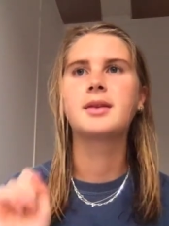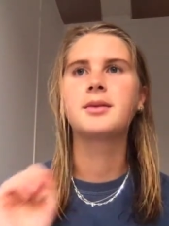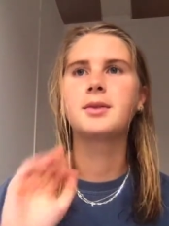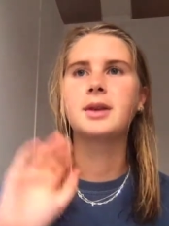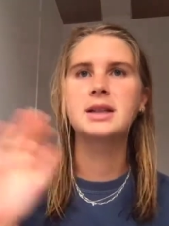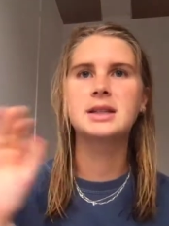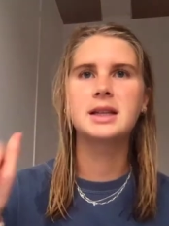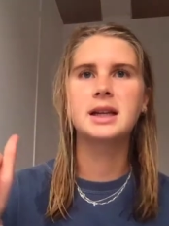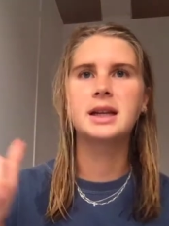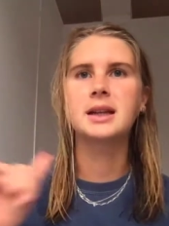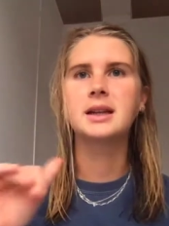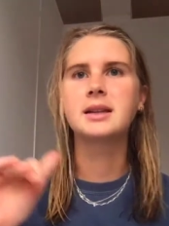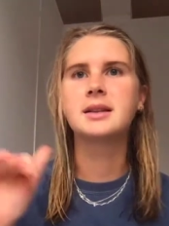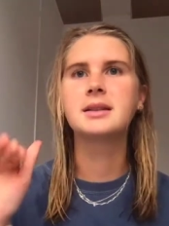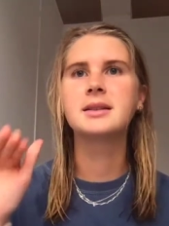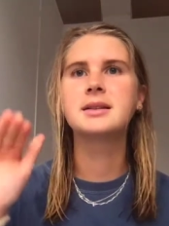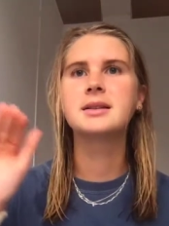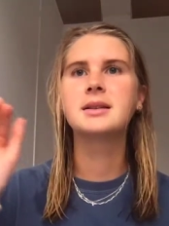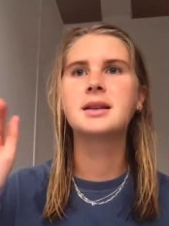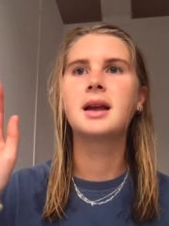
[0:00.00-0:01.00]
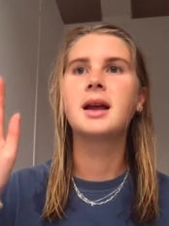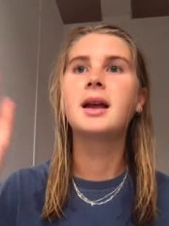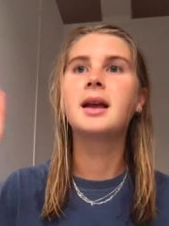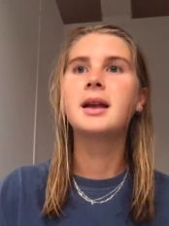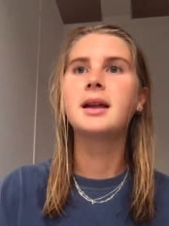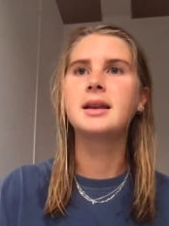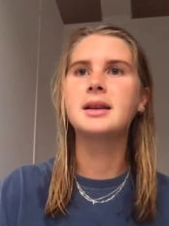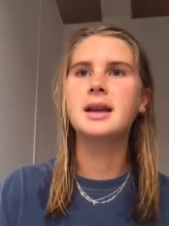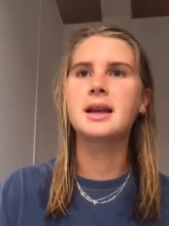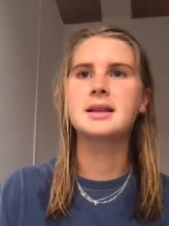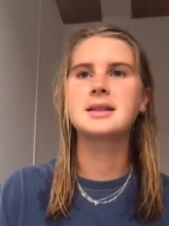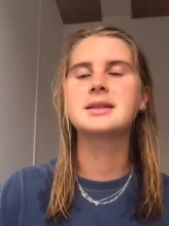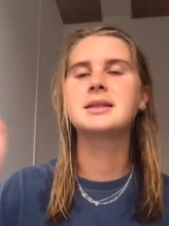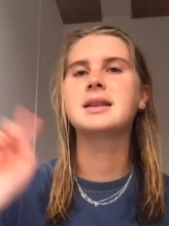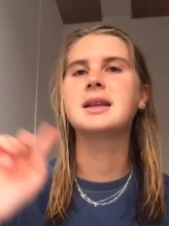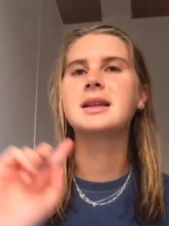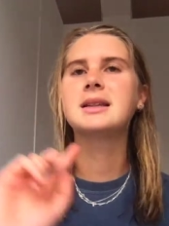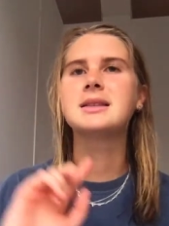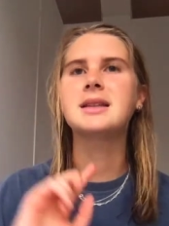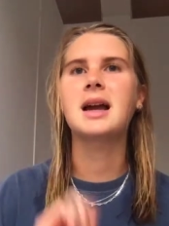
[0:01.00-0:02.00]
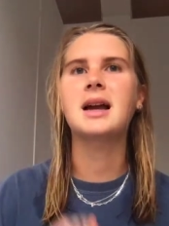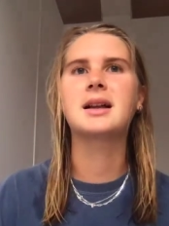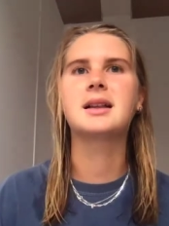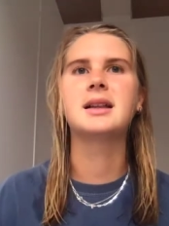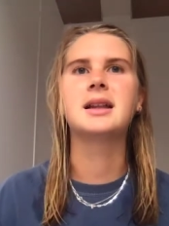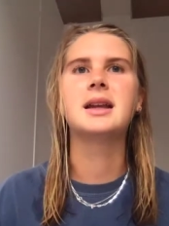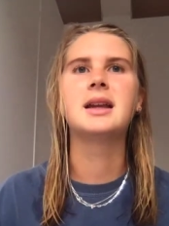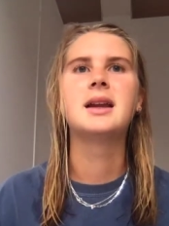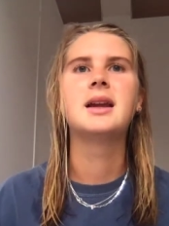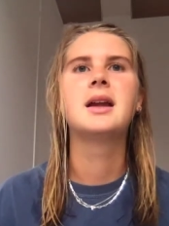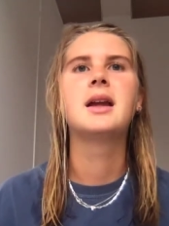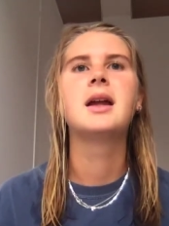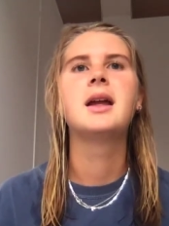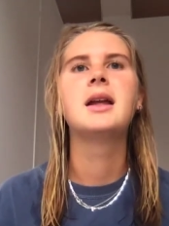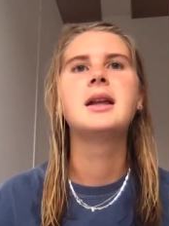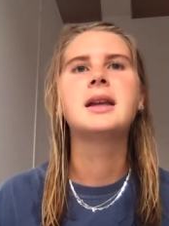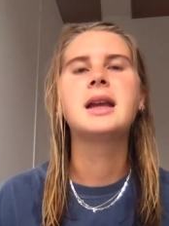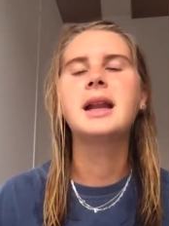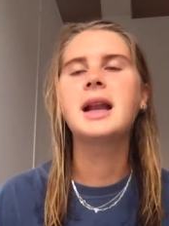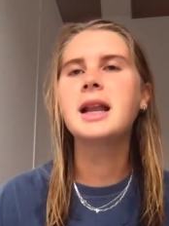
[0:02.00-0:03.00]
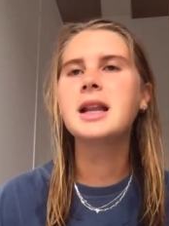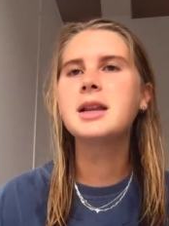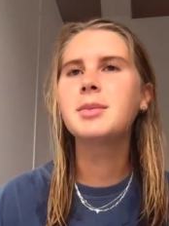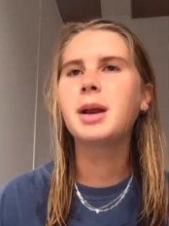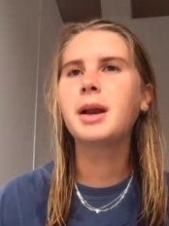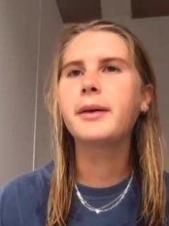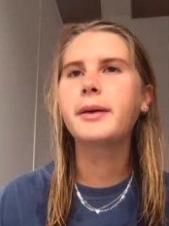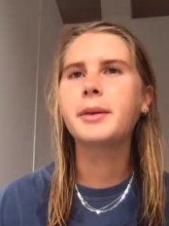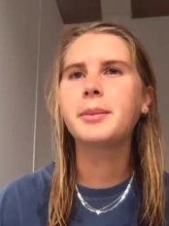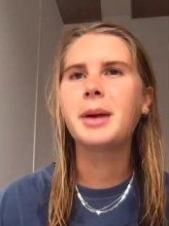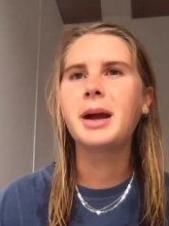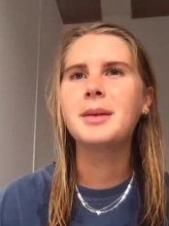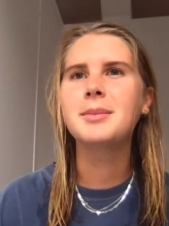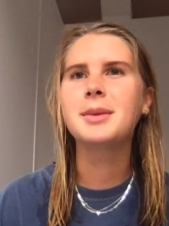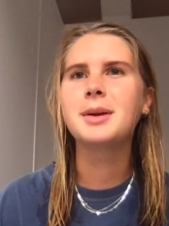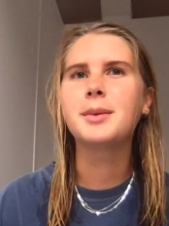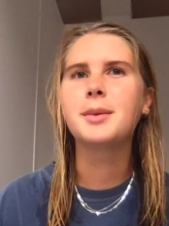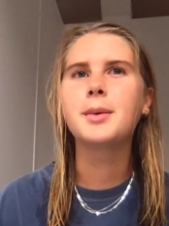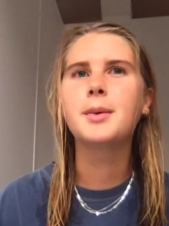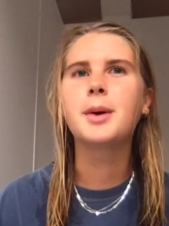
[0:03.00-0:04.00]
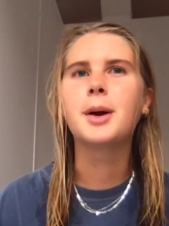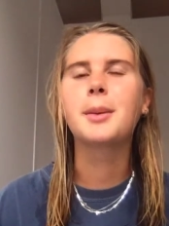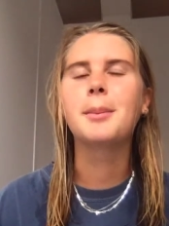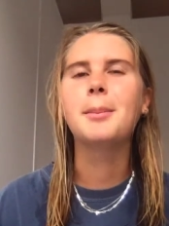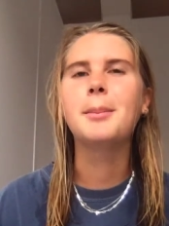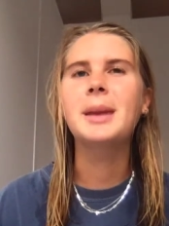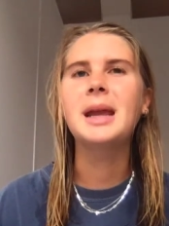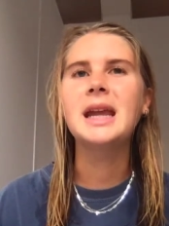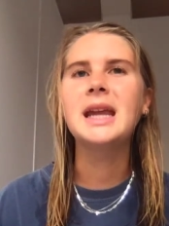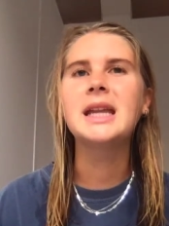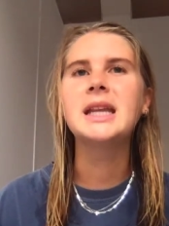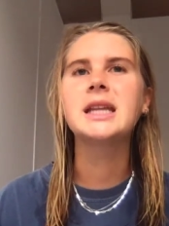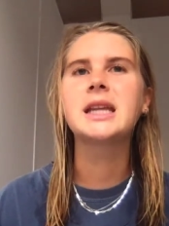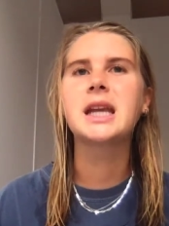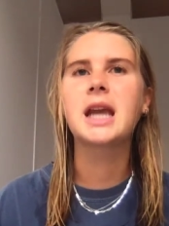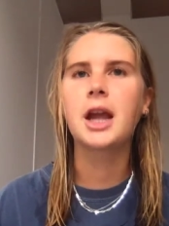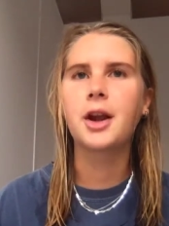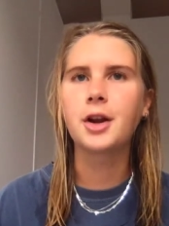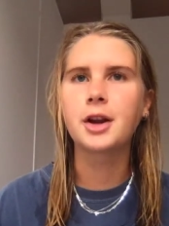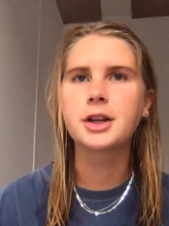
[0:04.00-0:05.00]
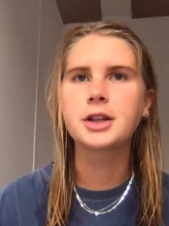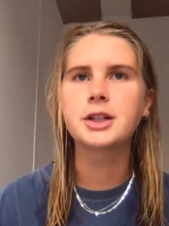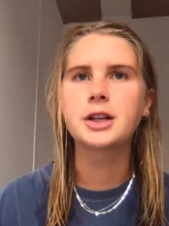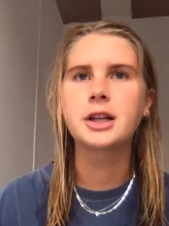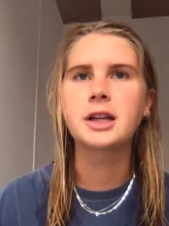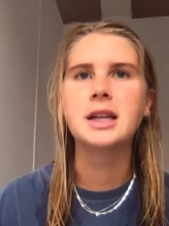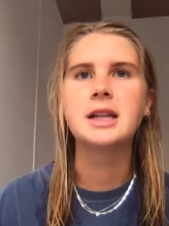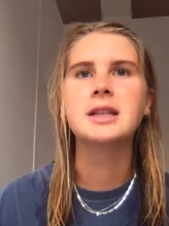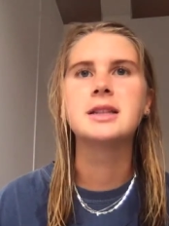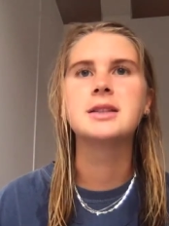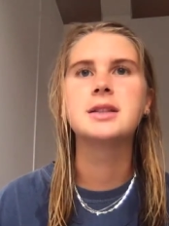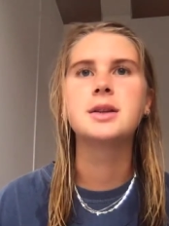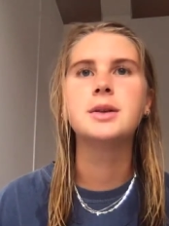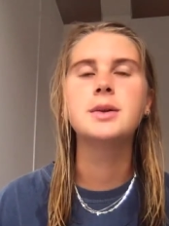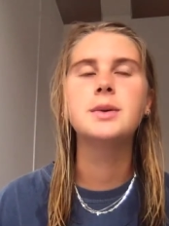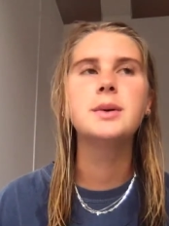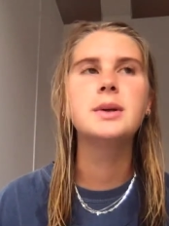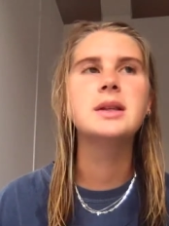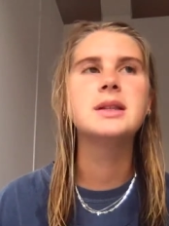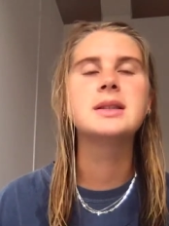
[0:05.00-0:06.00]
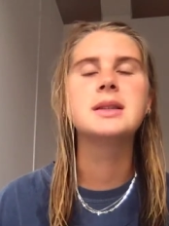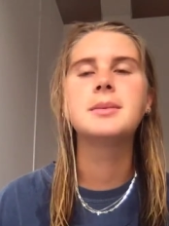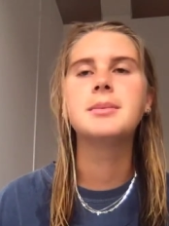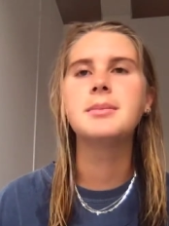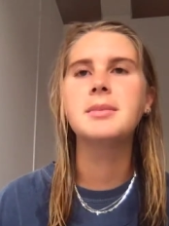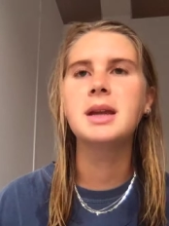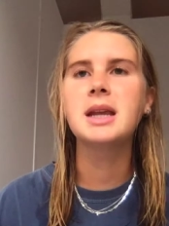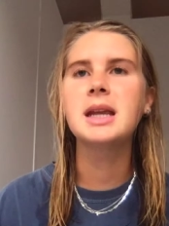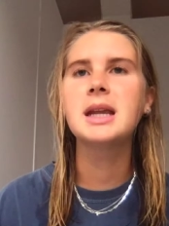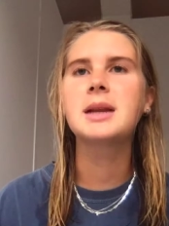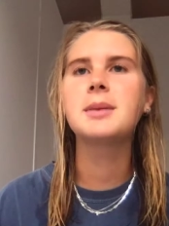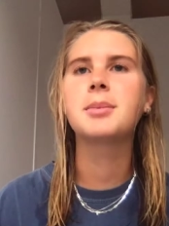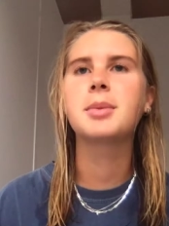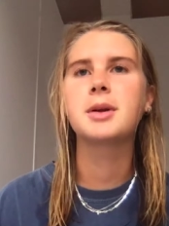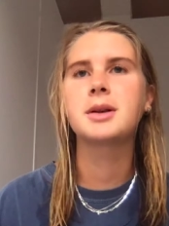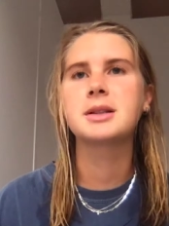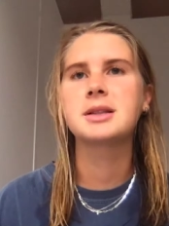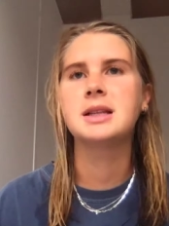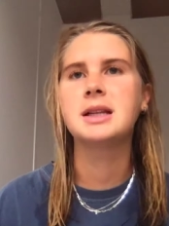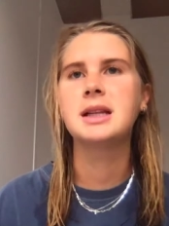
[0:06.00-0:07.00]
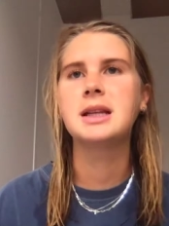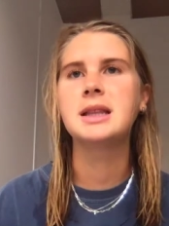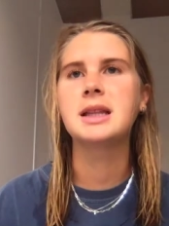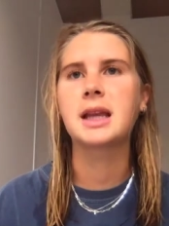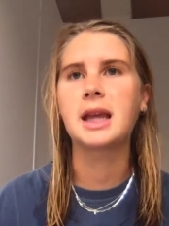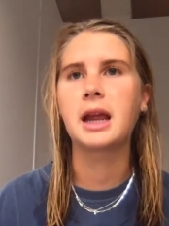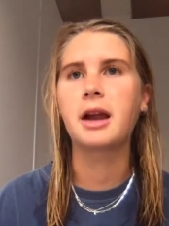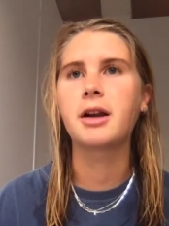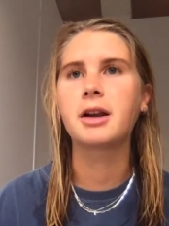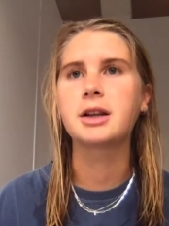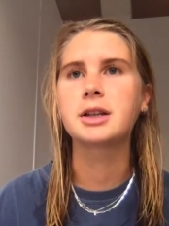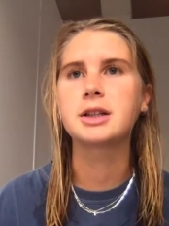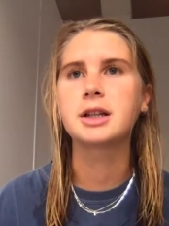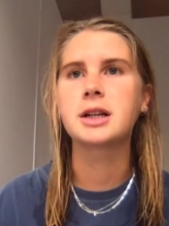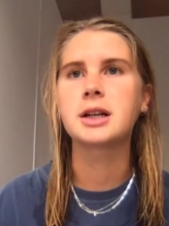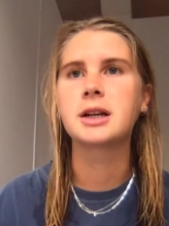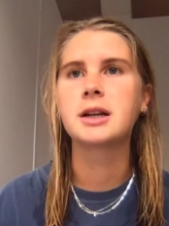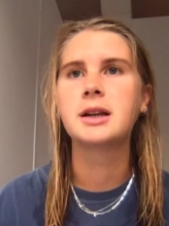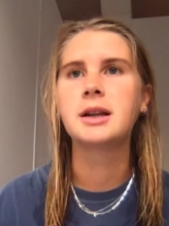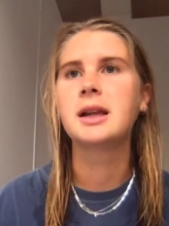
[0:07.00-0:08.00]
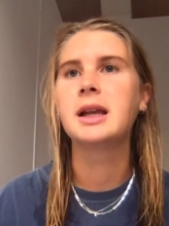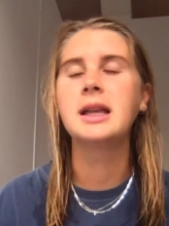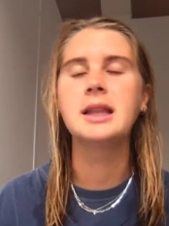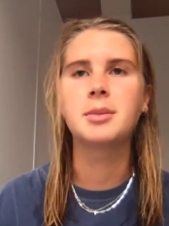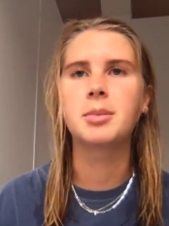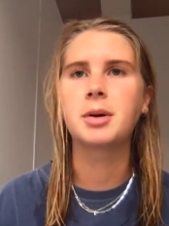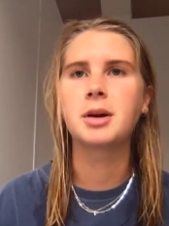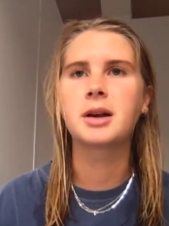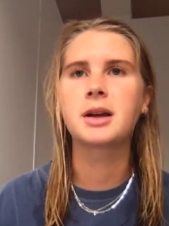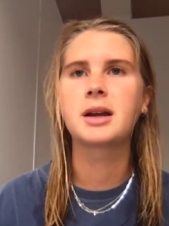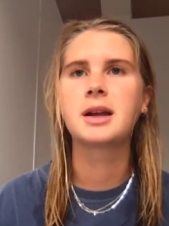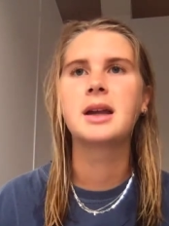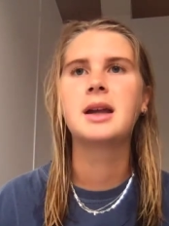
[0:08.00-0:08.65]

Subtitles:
Yes, exactly. Can anybody remind me who our main character is? Who is the main person in the book?